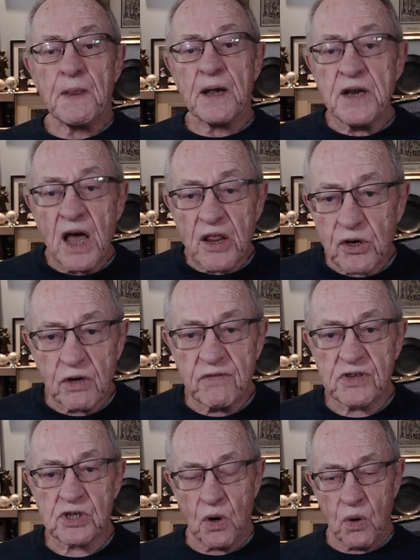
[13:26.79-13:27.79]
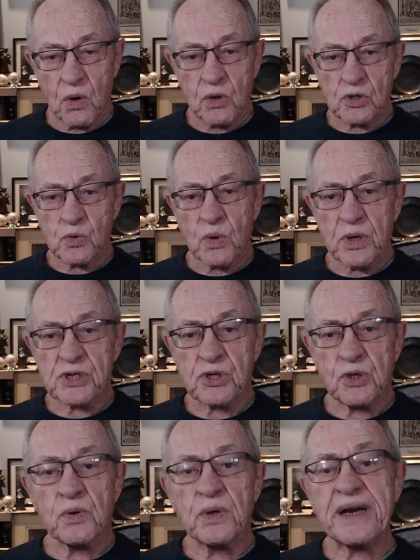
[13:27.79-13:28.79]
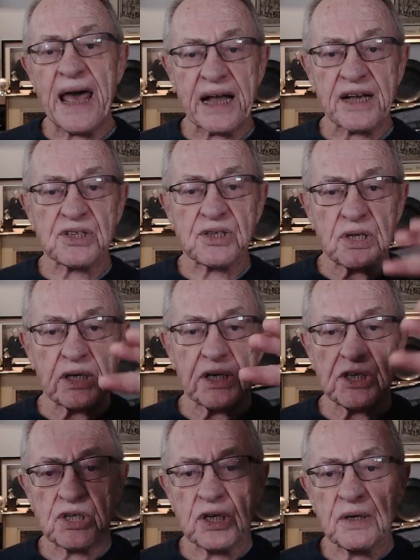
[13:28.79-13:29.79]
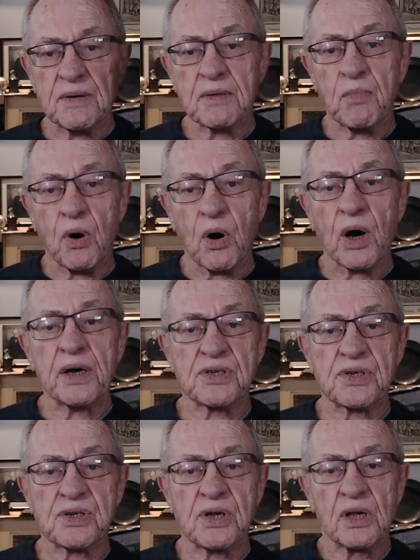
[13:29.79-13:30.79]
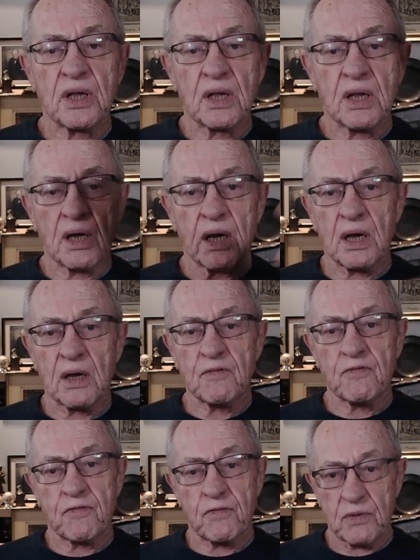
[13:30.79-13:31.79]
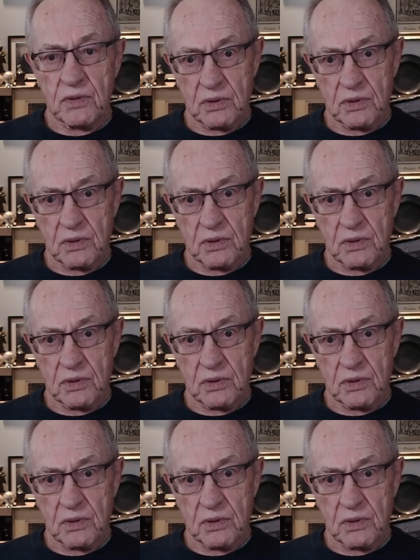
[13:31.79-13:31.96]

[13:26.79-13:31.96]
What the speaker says: Another of his goals was to annex the eastern parts of